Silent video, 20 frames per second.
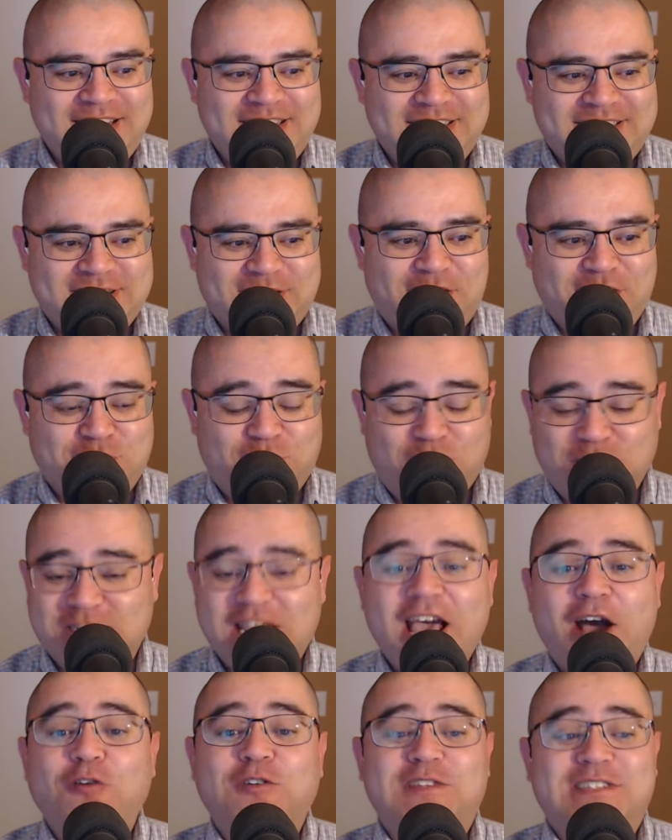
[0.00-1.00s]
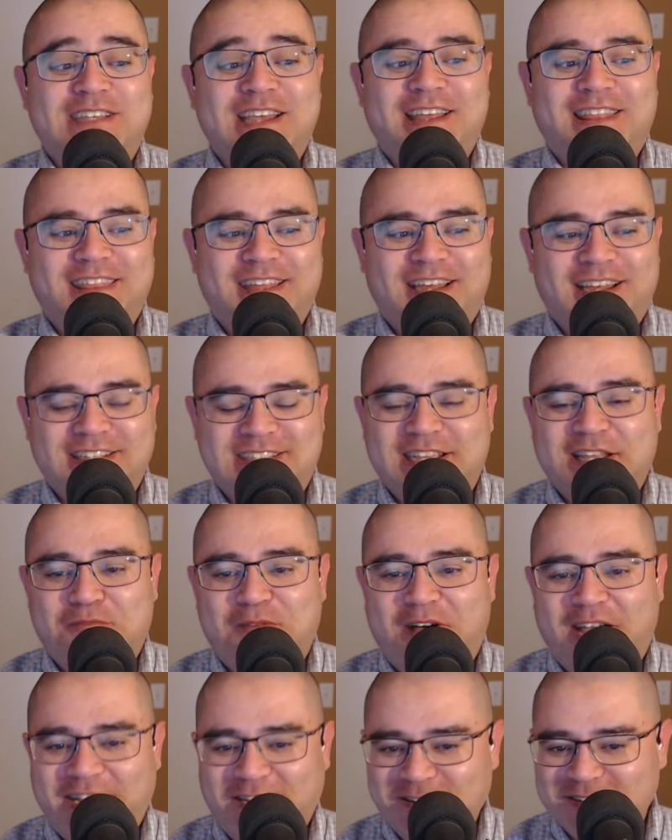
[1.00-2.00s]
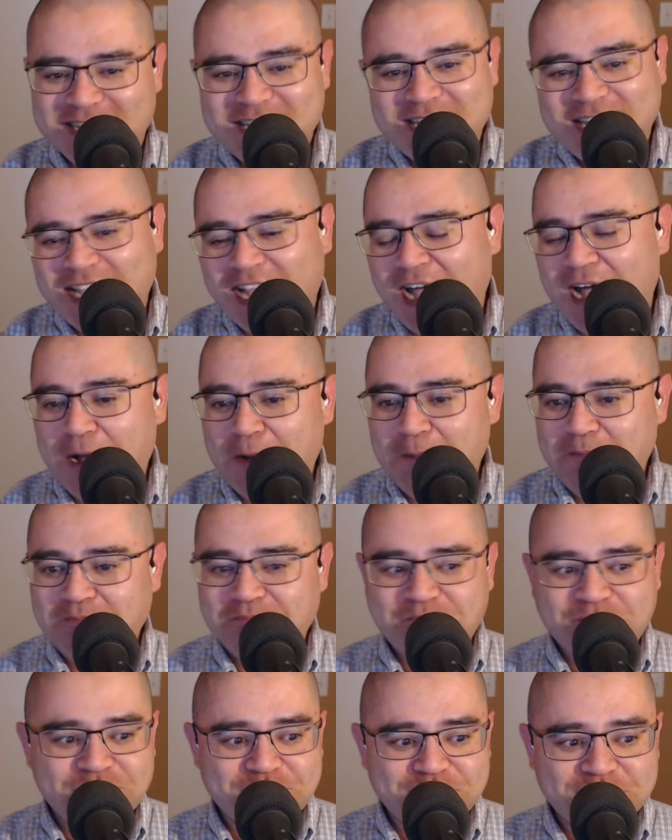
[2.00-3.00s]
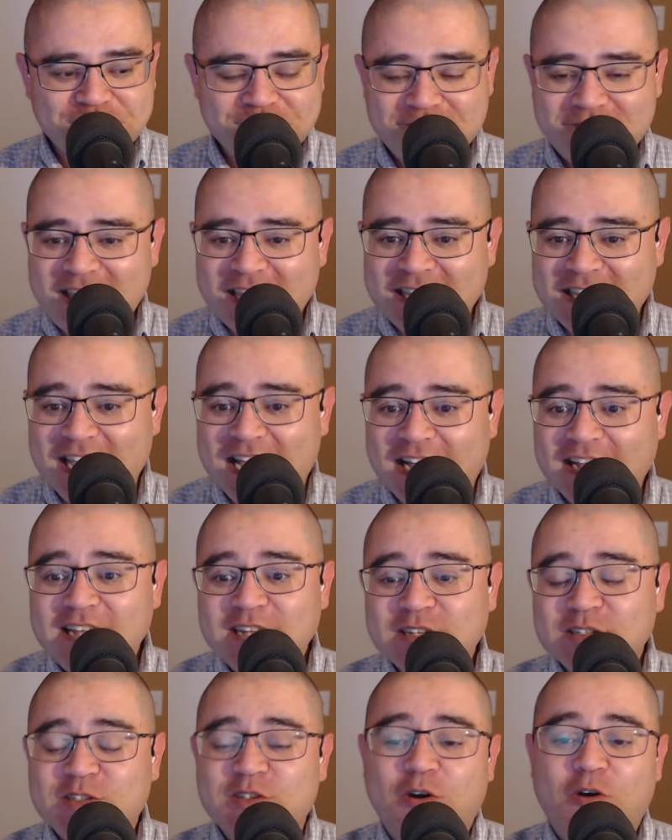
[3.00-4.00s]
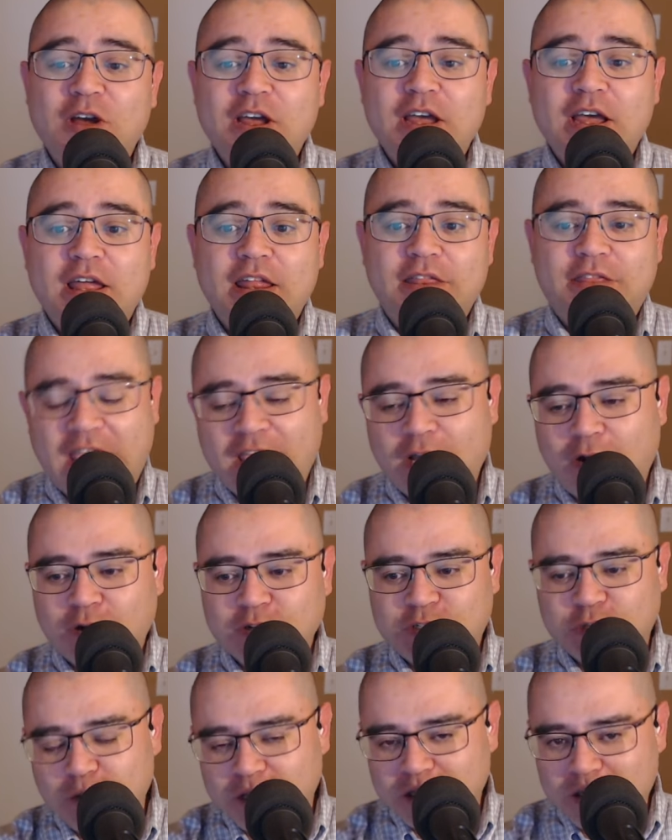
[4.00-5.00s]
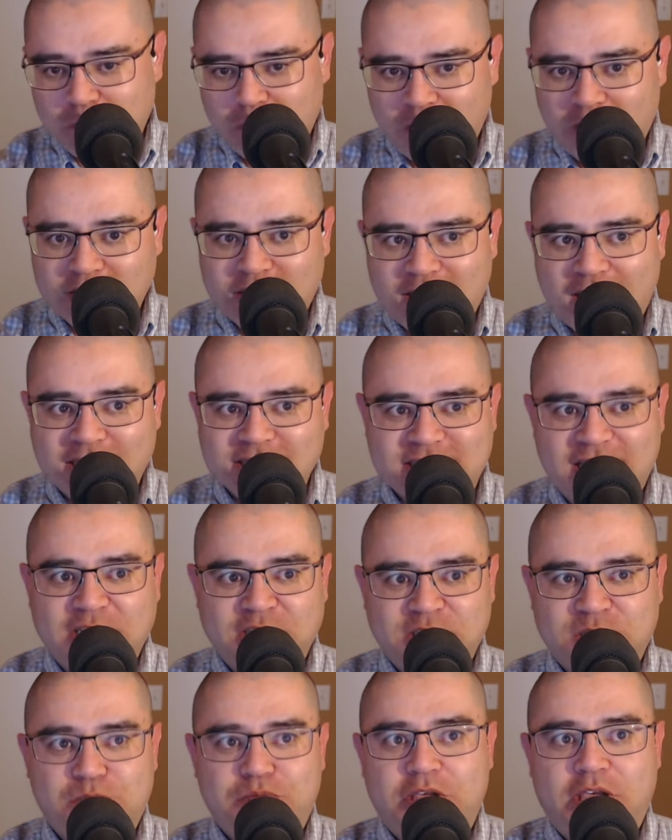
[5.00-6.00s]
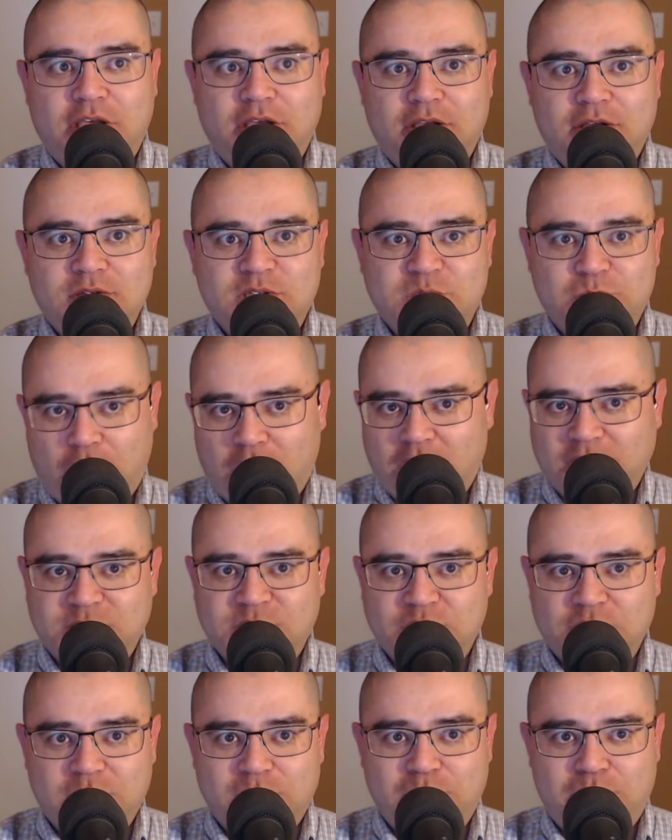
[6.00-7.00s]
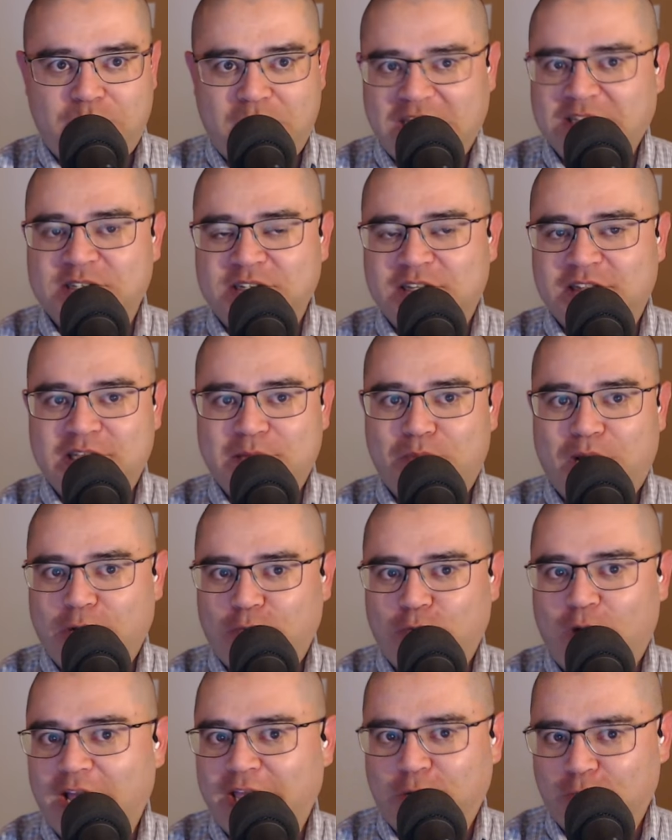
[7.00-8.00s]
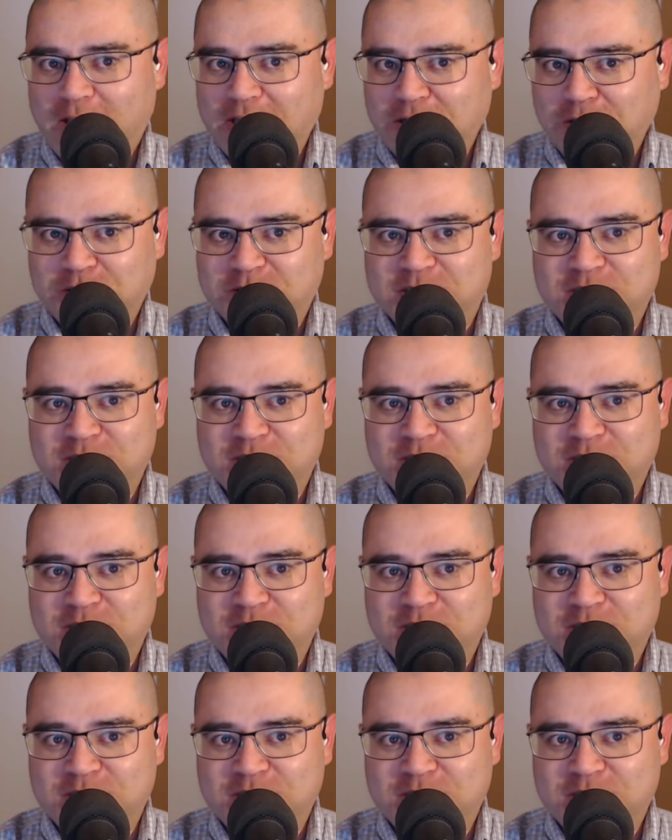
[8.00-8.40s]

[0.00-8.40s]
talk shows oh, oh seth yeah. Uh, seth meyers um, oh seth meyers yeah. So they are doing the podcast and it's being sponsored basically by Ryan Reynolds'